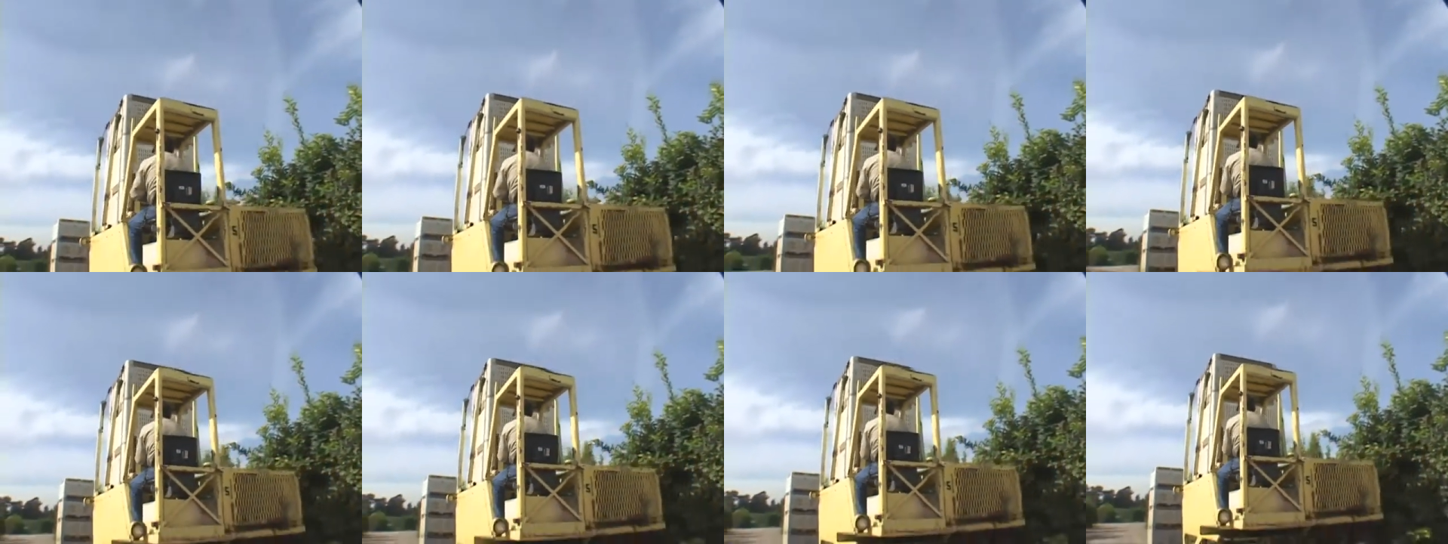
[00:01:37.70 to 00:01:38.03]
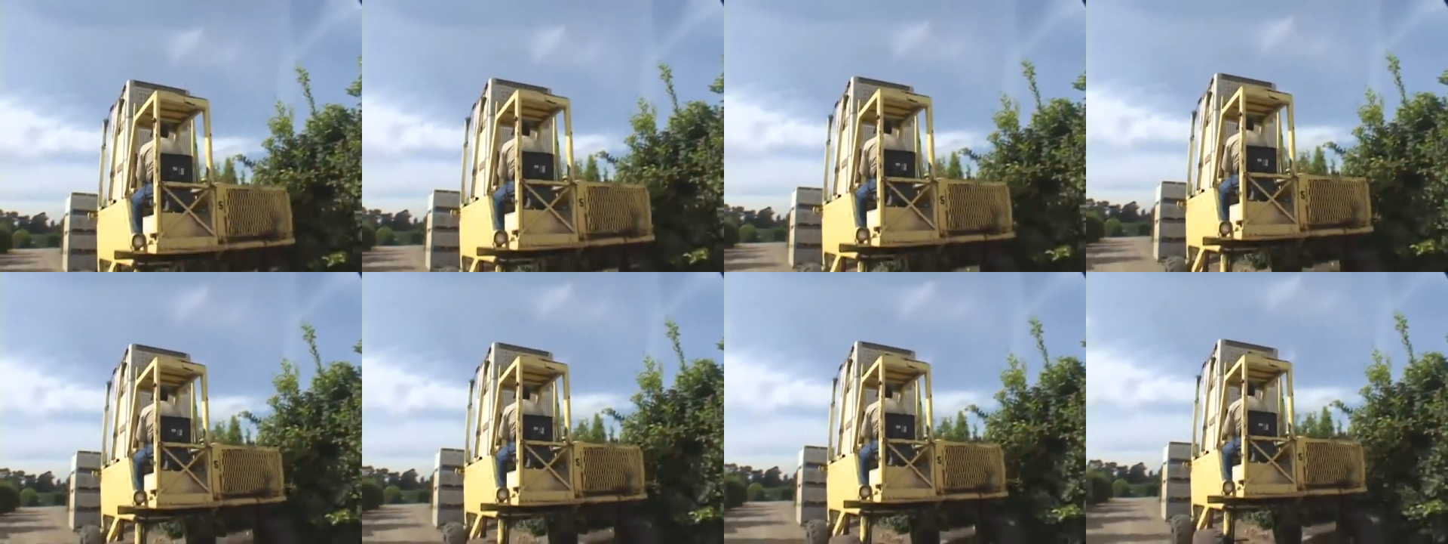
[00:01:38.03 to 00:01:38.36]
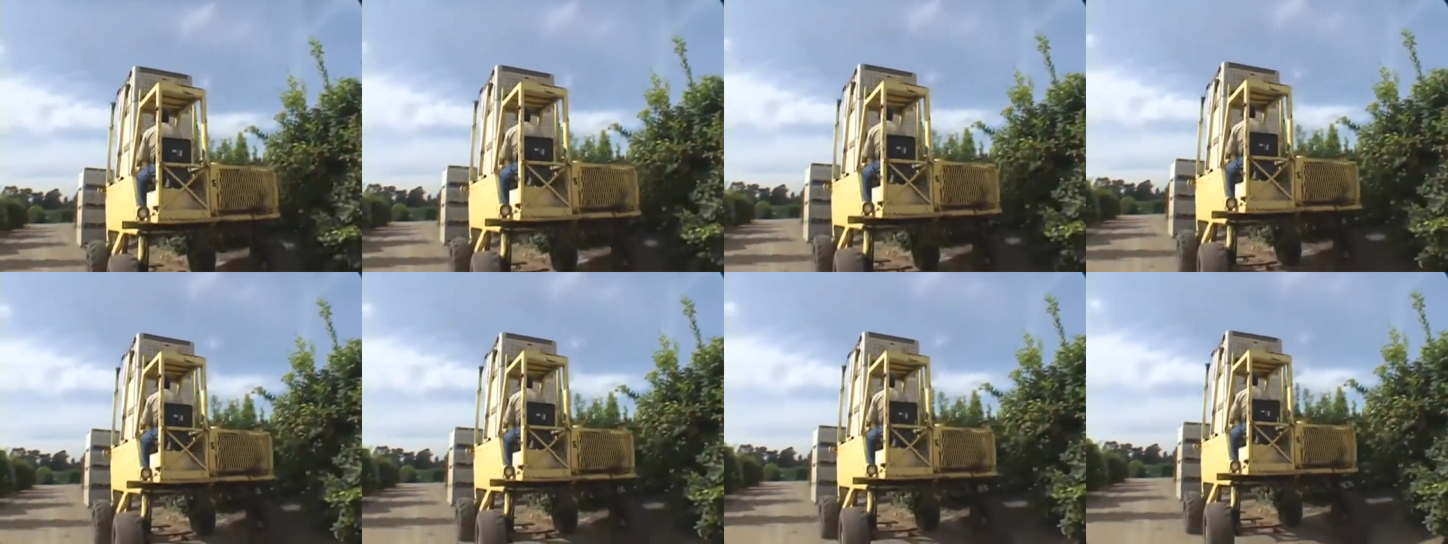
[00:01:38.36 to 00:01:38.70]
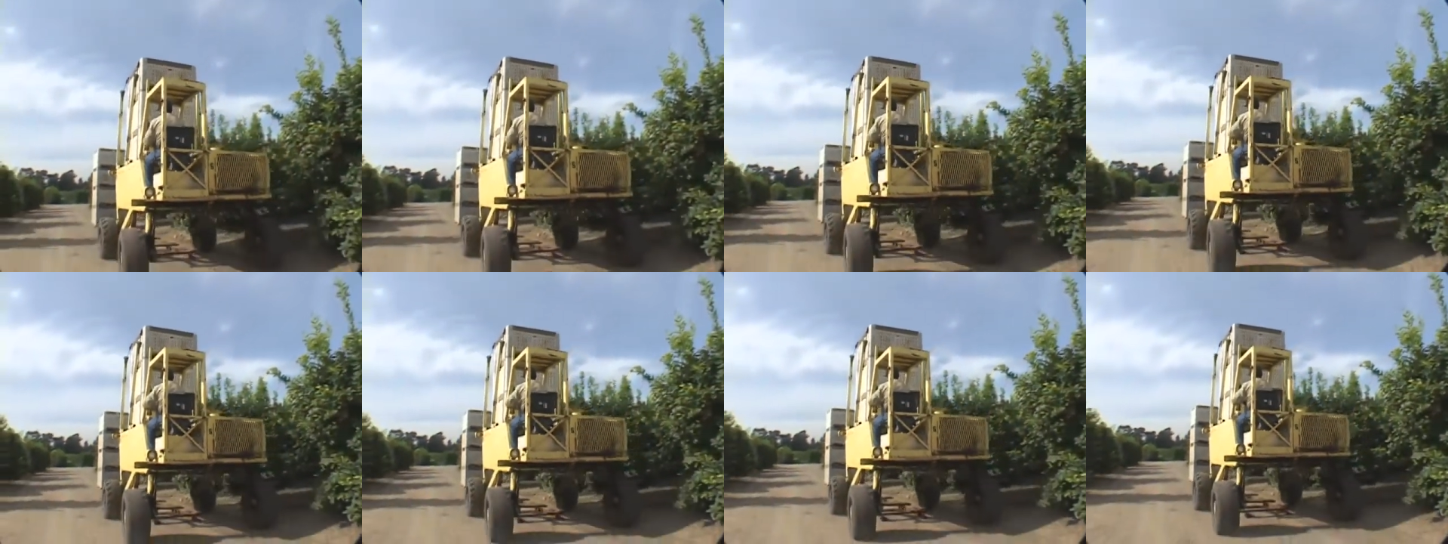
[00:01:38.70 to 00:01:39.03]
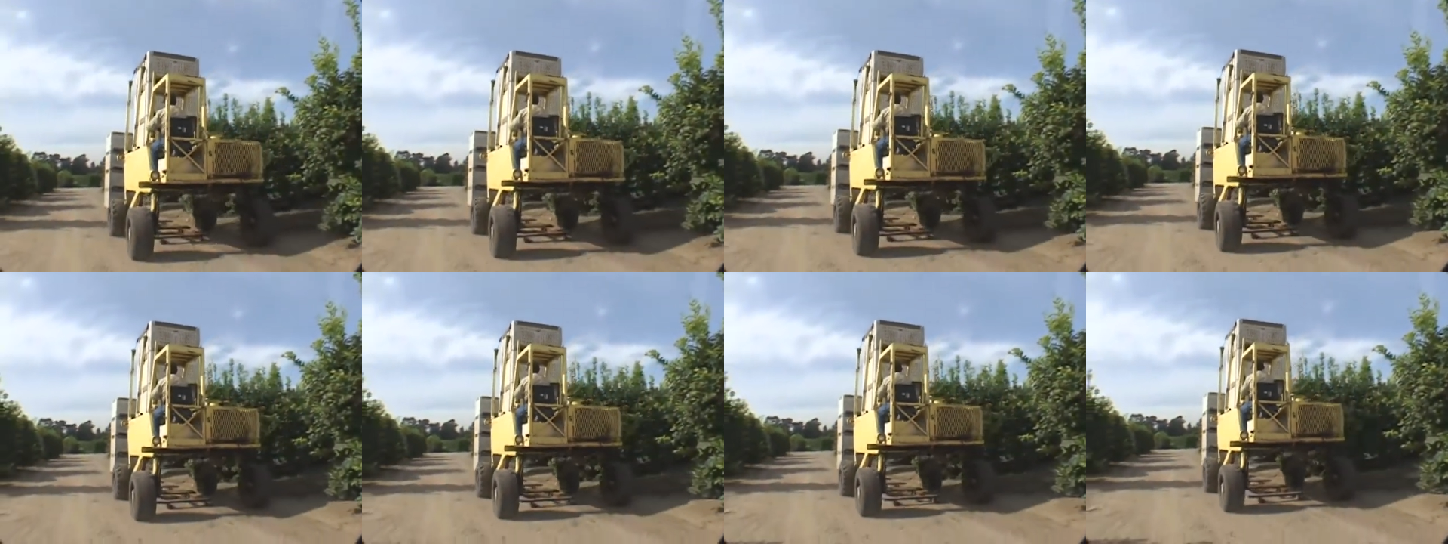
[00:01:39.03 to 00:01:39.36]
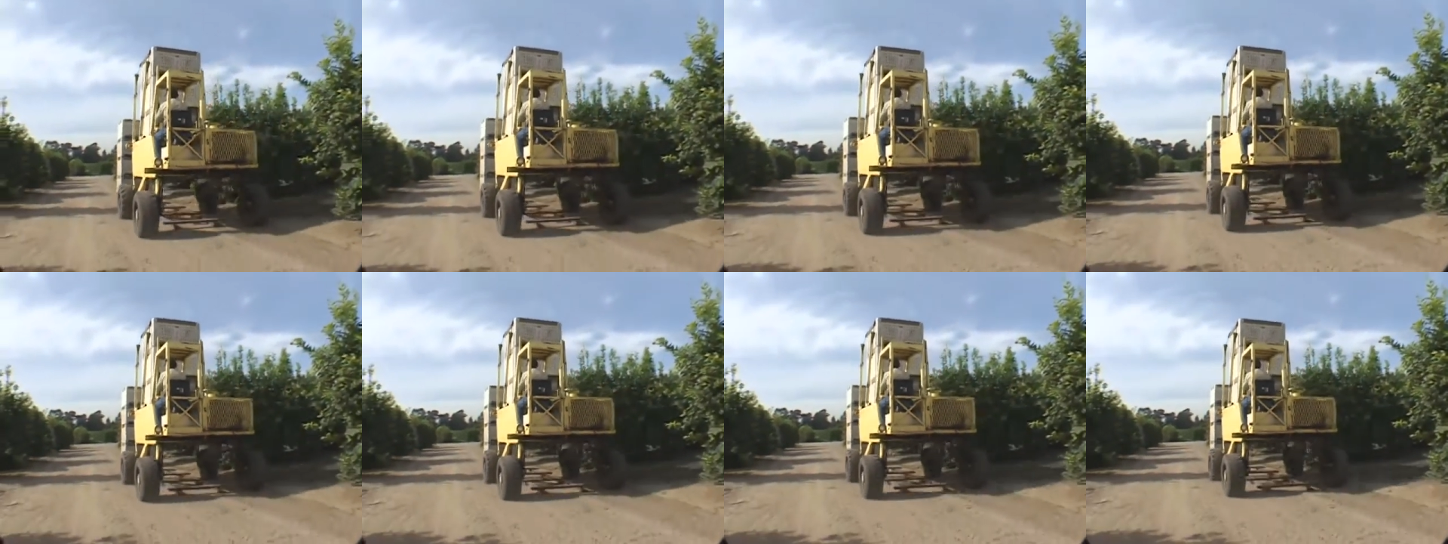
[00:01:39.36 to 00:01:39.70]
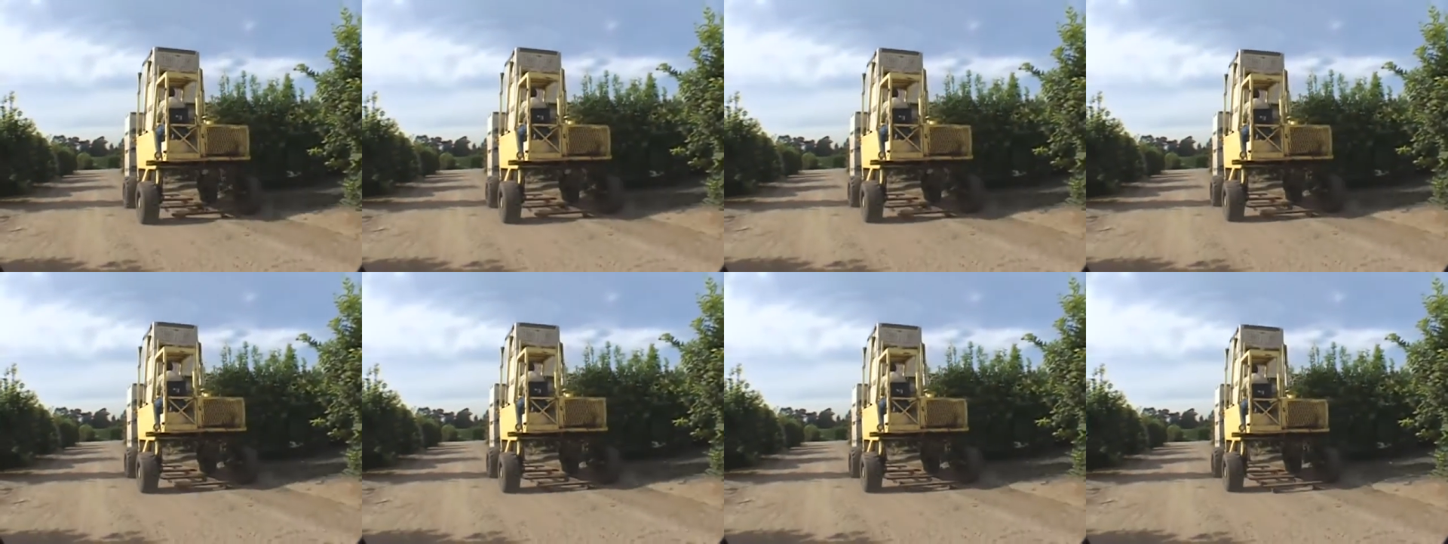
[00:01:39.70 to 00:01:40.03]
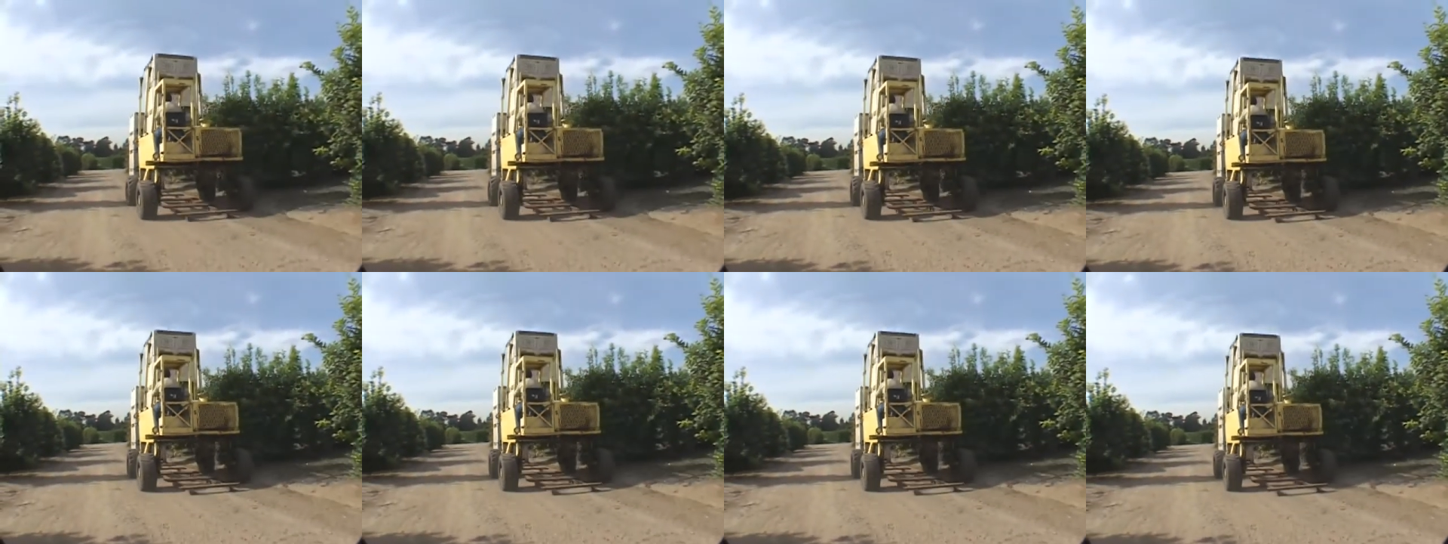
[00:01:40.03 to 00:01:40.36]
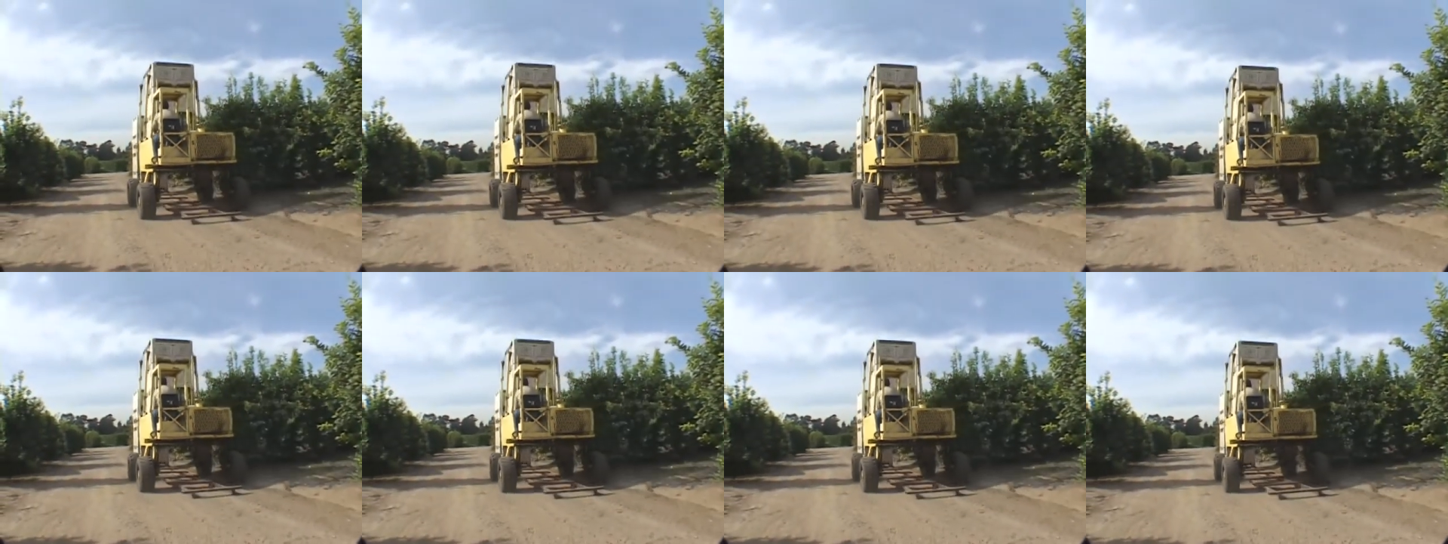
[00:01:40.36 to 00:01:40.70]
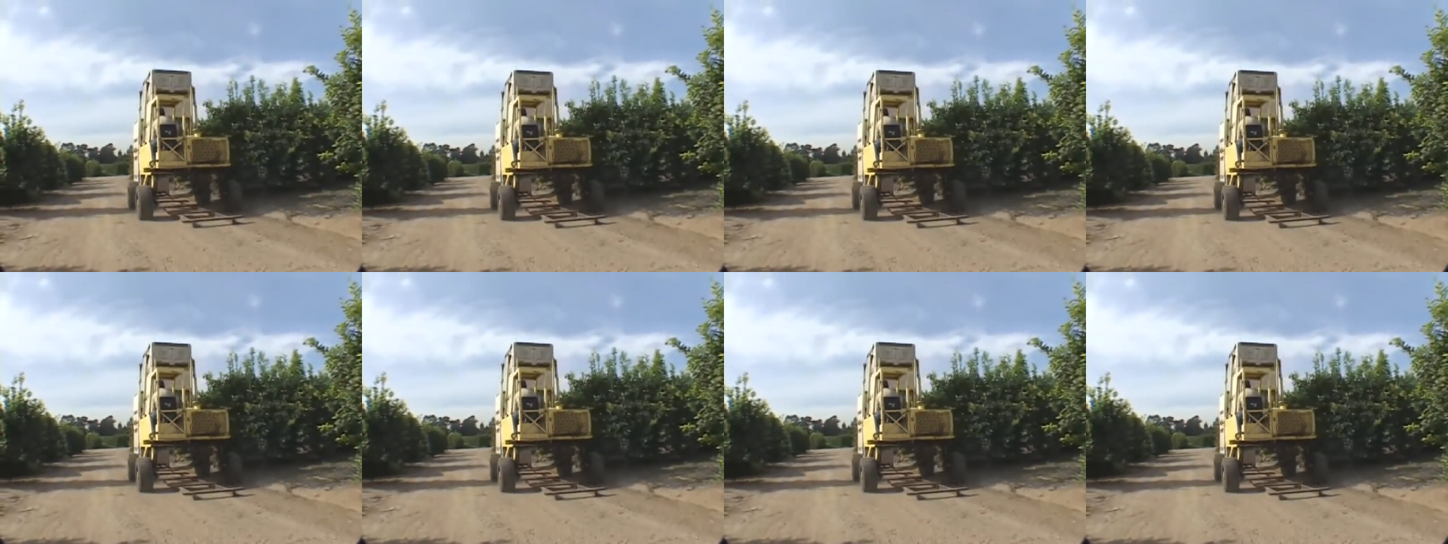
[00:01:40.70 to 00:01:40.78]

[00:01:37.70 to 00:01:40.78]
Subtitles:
No face is visible, so there are no lips to read.